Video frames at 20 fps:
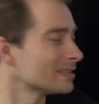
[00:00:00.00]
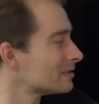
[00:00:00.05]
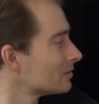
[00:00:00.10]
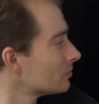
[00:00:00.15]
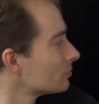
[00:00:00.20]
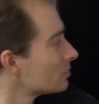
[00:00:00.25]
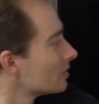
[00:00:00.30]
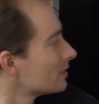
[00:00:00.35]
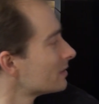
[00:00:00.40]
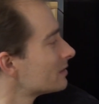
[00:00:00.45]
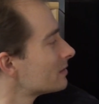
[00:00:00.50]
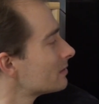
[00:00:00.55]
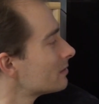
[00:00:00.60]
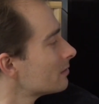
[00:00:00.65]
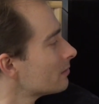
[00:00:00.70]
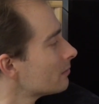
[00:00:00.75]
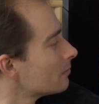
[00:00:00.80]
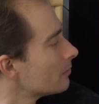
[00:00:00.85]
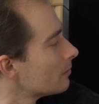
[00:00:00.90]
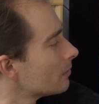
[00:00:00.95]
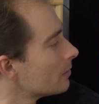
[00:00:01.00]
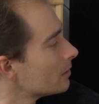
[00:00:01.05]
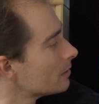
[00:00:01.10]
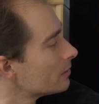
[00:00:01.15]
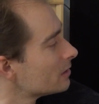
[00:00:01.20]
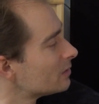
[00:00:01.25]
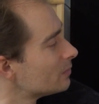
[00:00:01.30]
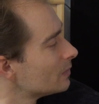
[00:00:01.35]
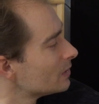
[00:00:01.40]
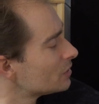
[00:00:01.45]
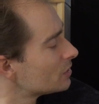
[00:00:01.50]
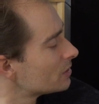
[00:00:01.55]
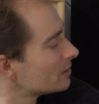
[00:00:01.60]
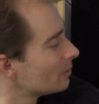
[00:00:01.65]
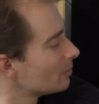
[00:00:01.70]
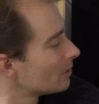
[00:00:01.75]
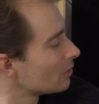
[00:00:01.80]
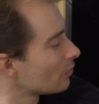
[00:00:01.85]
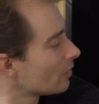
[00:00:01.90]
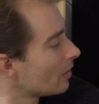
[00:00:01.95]
So just switch
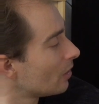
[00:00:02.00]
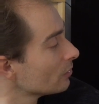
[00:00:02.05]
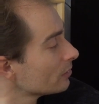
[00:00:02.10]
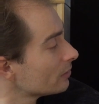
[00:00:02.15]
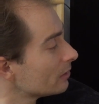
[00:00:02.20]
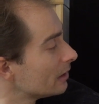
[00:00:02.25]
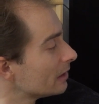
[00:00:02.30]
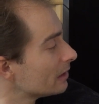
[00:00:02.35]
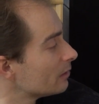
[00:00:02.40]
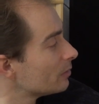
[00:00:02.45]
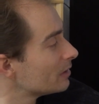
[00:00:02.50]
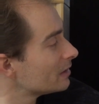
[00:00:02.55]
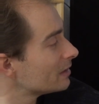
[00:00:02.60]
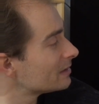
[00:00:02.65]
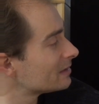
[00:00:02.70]
them around a little bit.